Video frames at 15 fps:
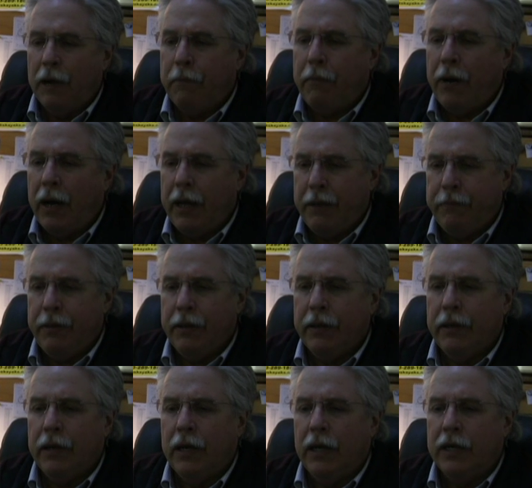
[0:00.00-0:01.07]
pipe,
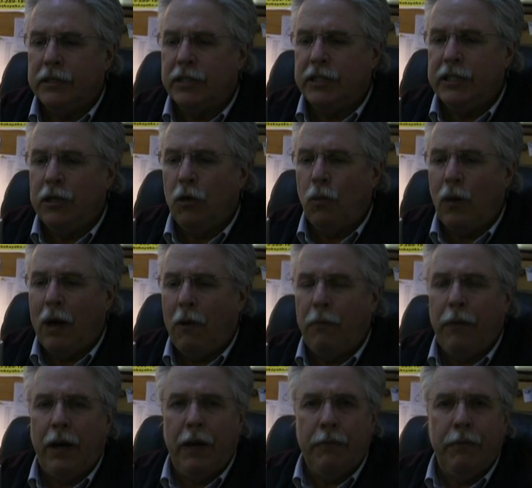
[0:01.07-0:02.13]
steel well
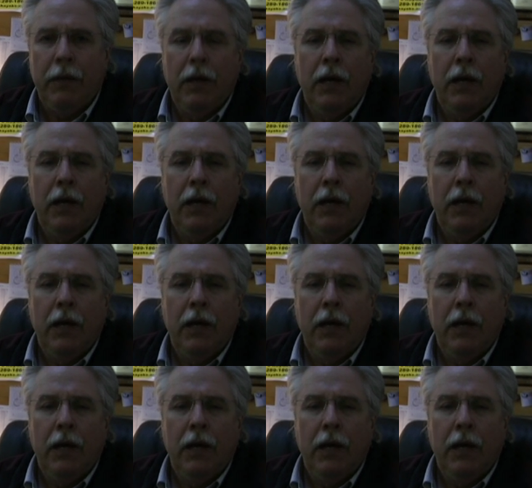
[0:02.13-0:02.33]
pipe